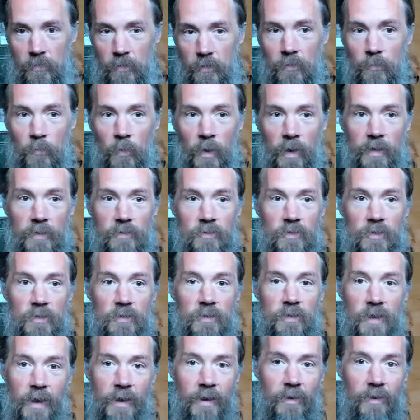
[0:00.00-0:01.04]
Otherwise,
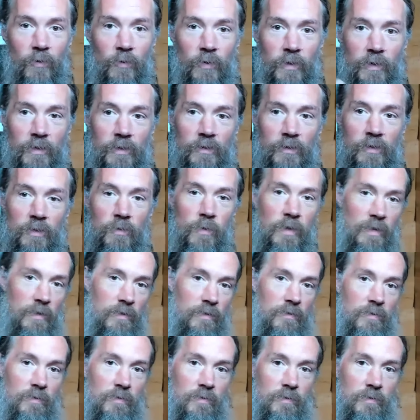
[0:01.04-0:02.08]
you're not going to do it.